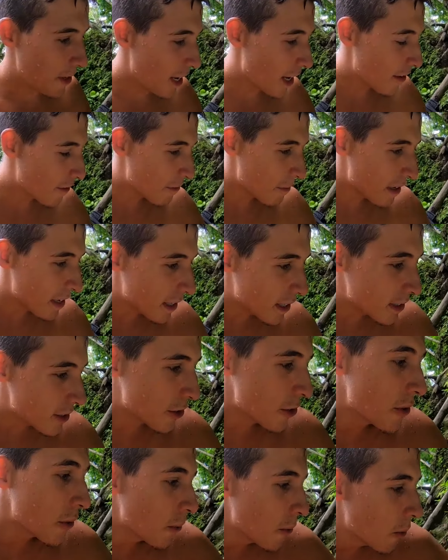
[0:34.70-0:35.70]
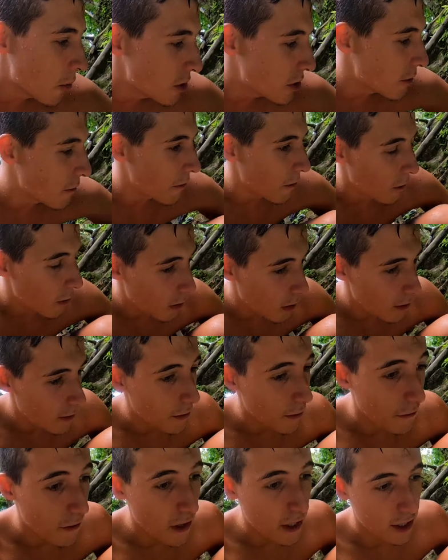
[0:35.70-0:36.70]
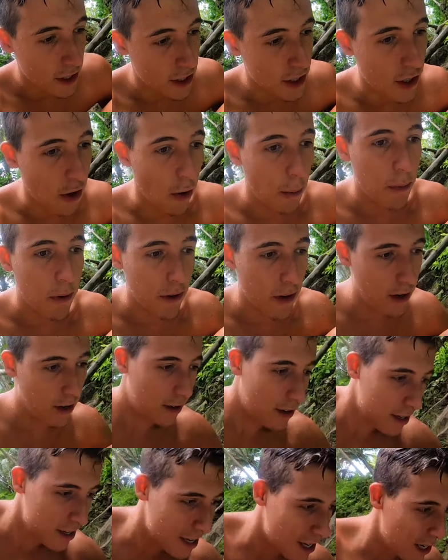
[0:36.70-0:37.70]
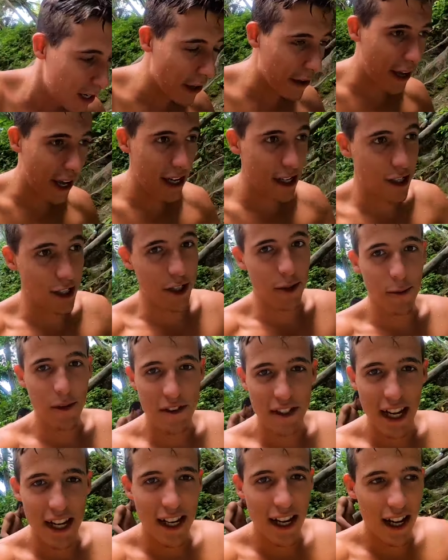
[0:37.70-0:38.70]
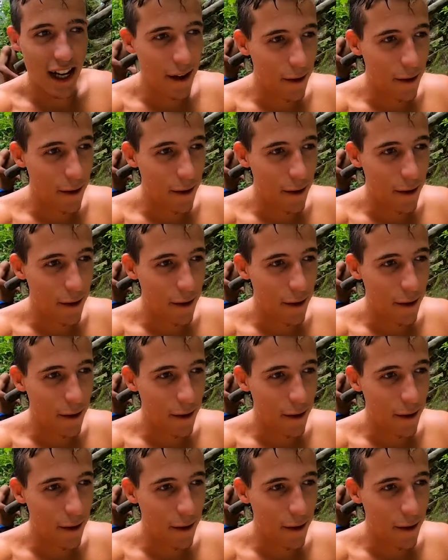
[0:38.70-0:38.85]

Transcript: we have made it to the waterfall the first stop on our location we stayed here